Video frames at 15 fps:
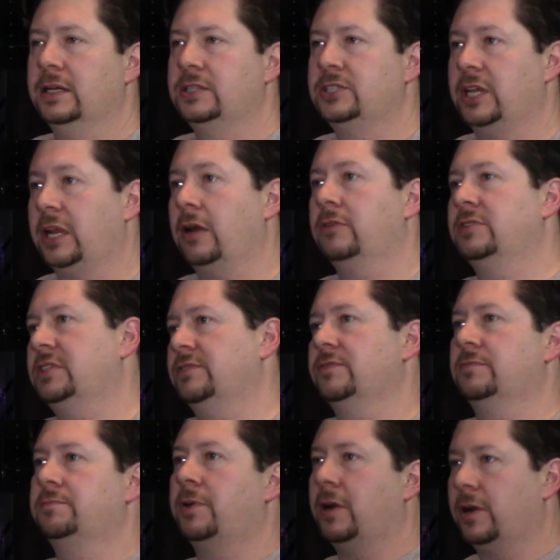check out
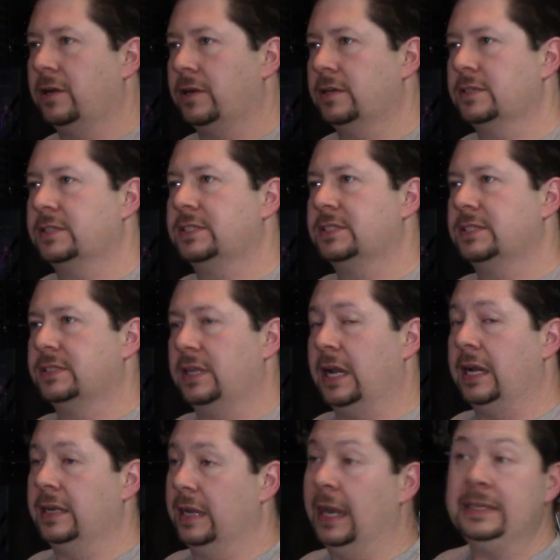different parts.
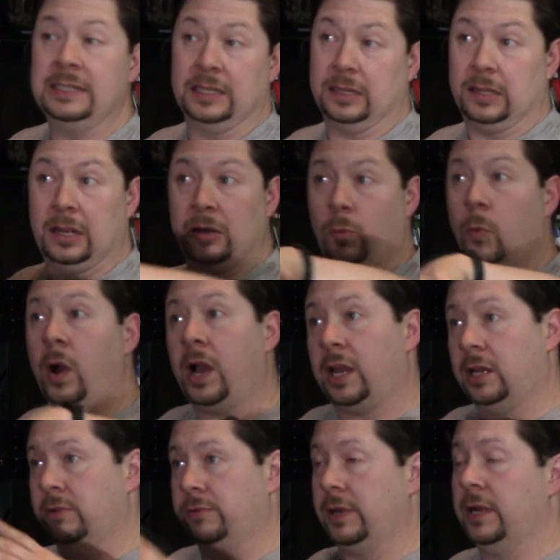I did a lot of
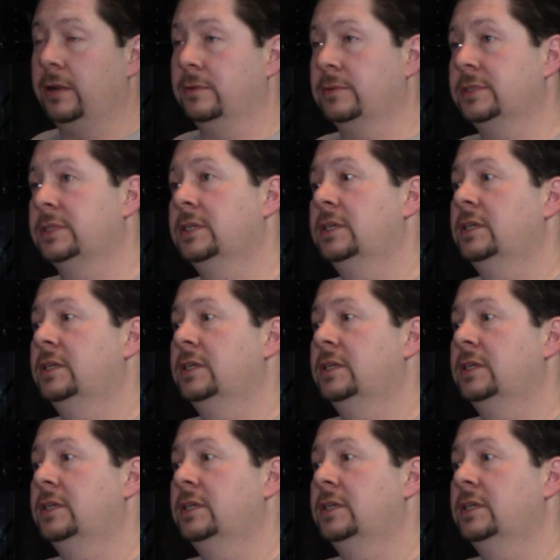walking around.